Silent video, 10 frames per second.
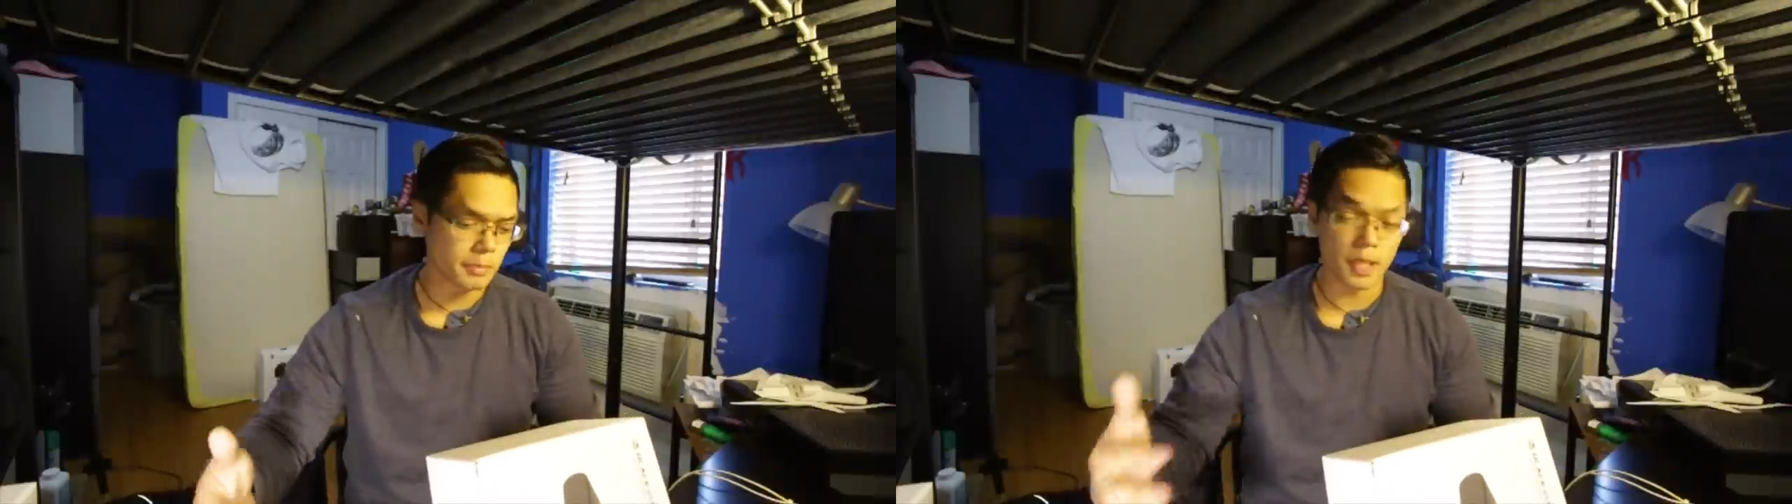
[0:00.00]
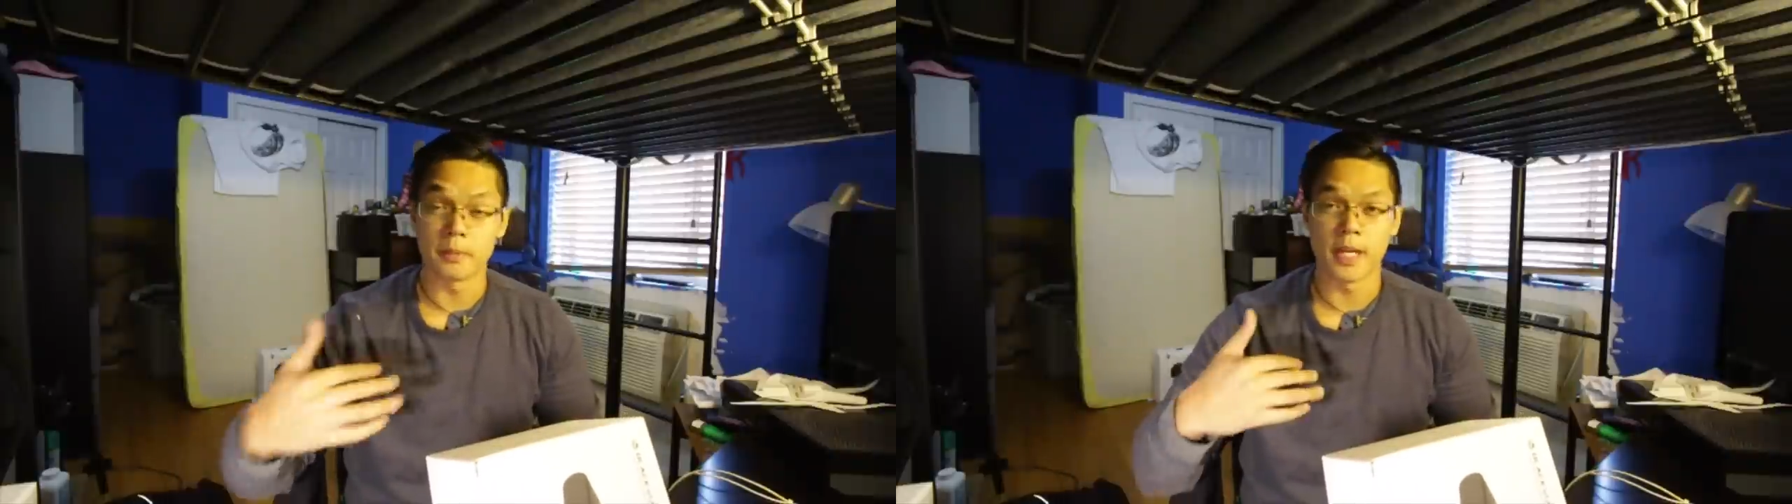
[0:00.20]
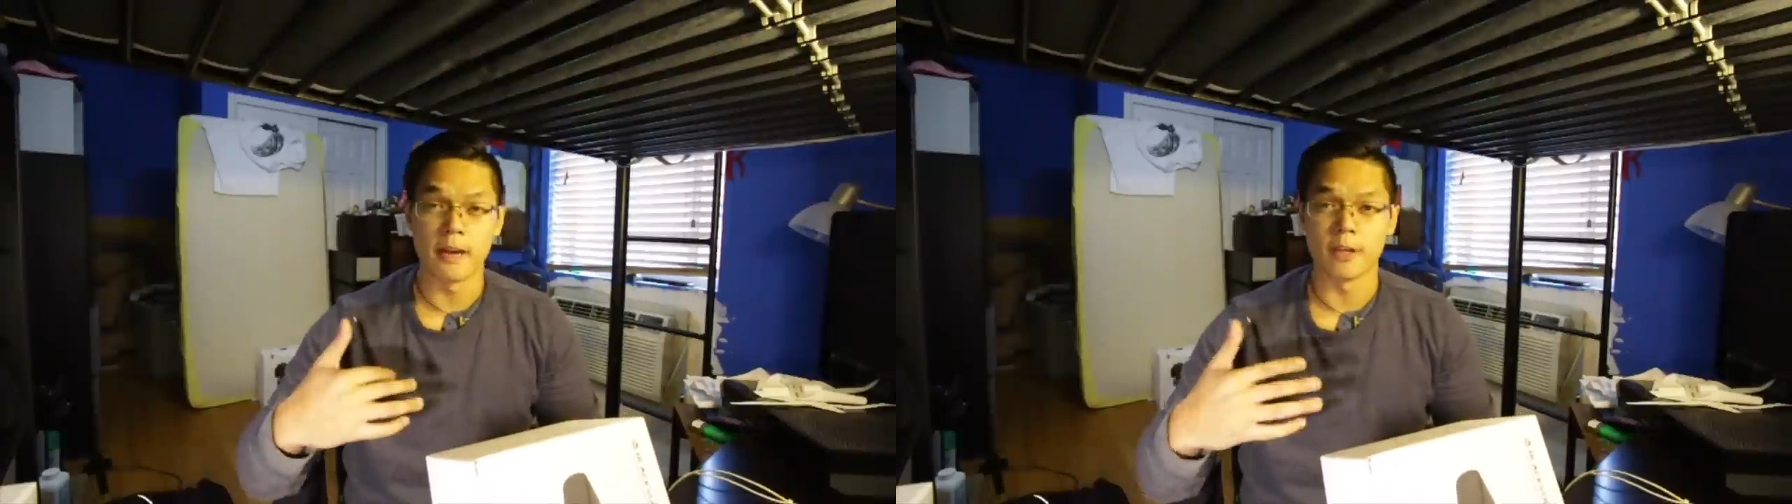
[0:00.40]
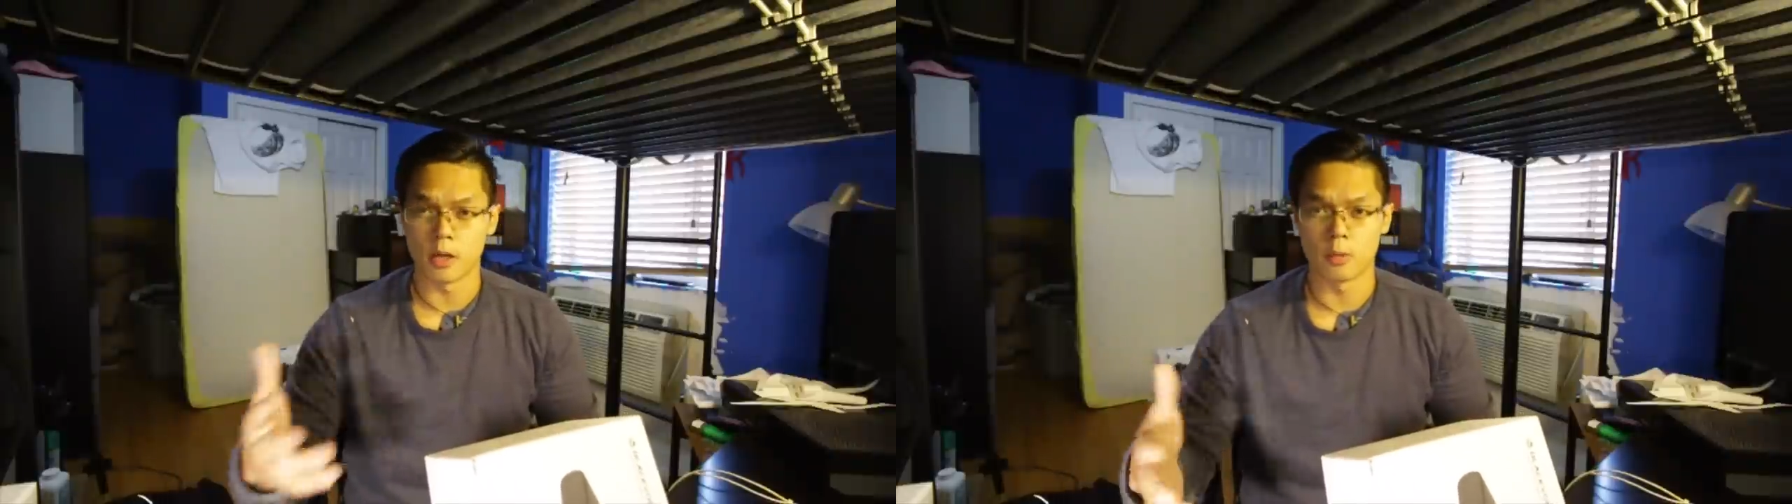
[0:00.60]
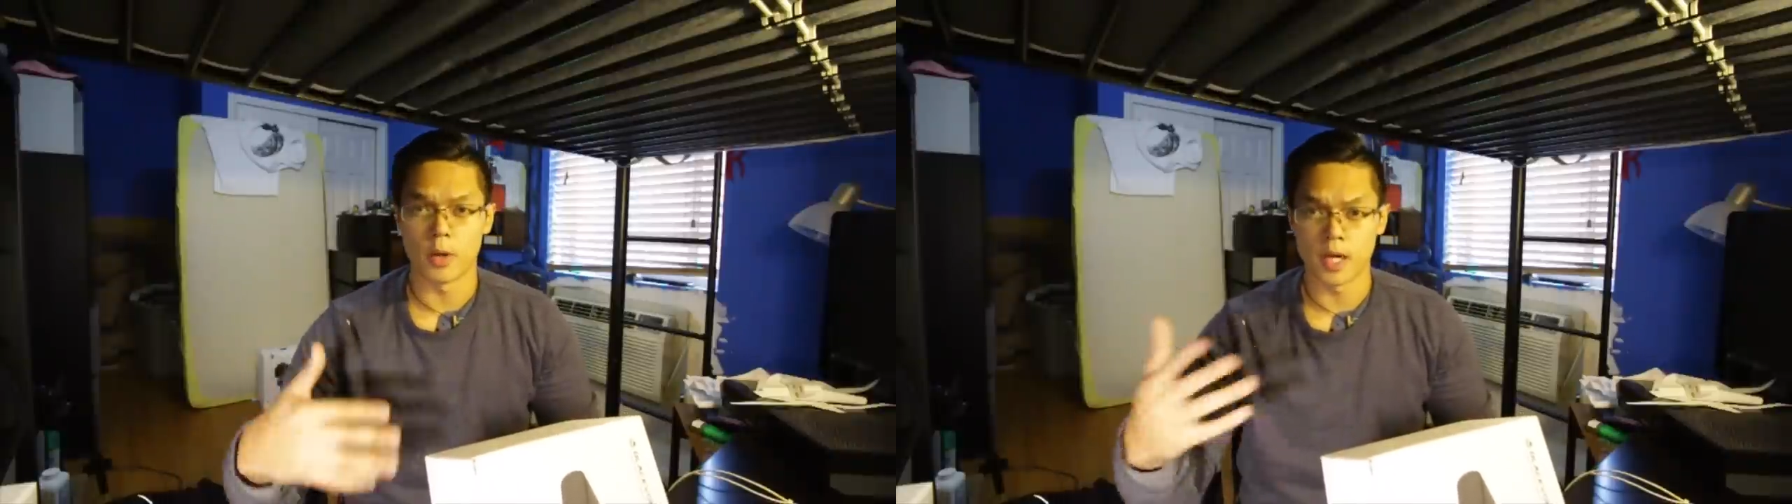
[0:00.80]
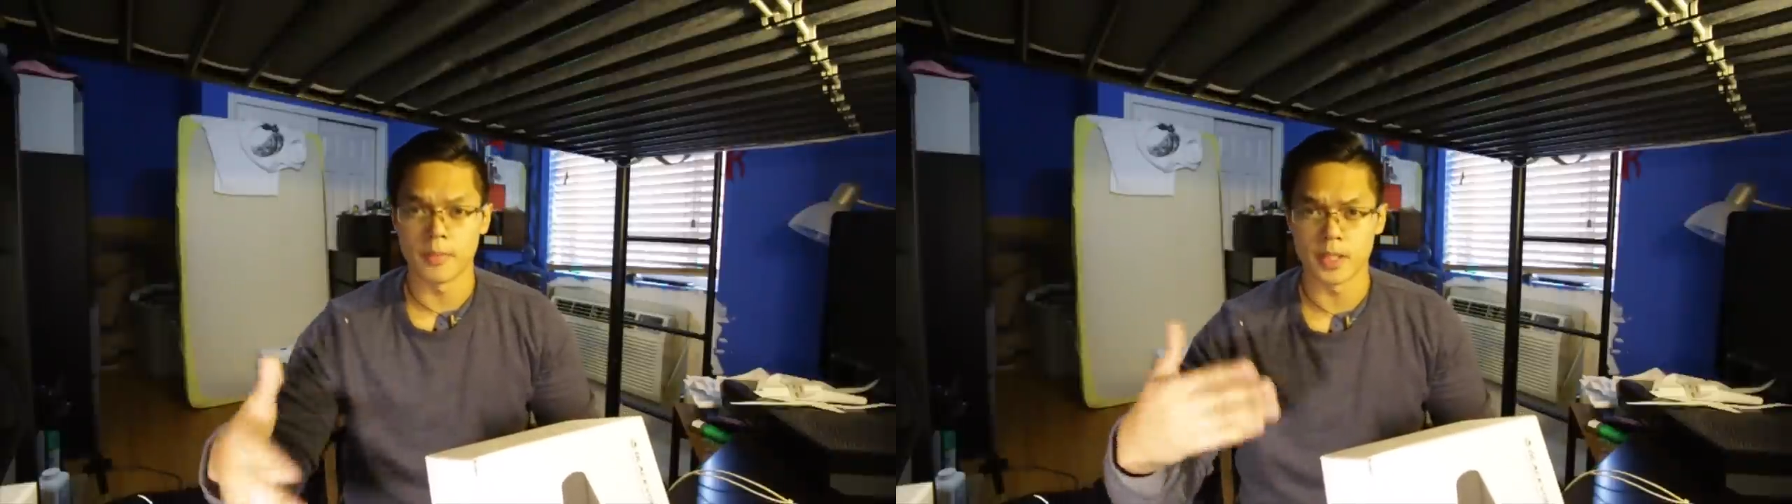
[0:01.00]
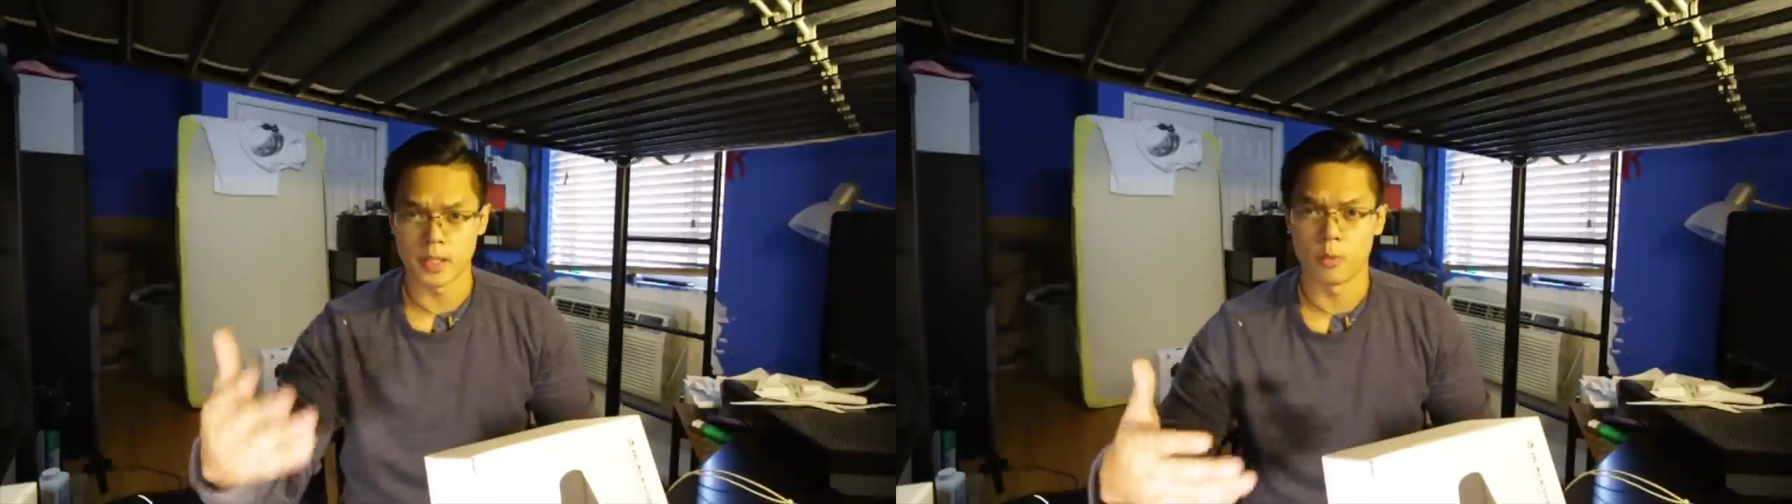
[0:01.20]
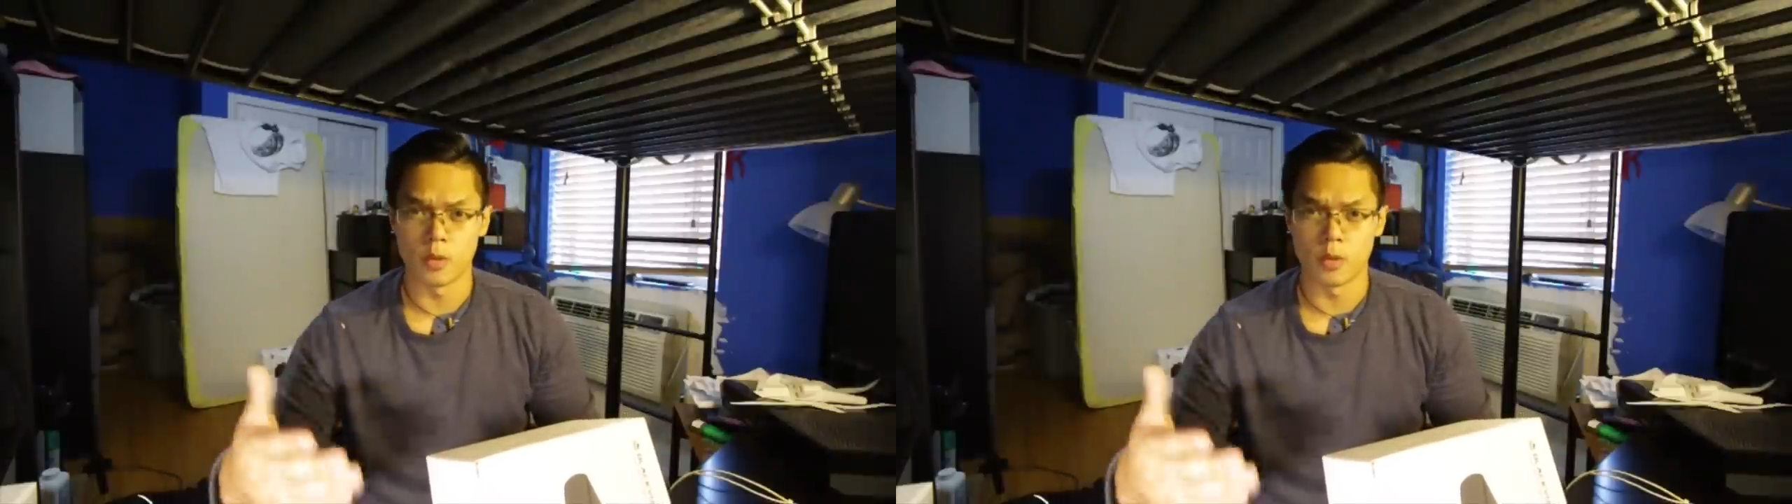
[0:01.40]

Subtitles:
but I'm gonna have it hardwired because I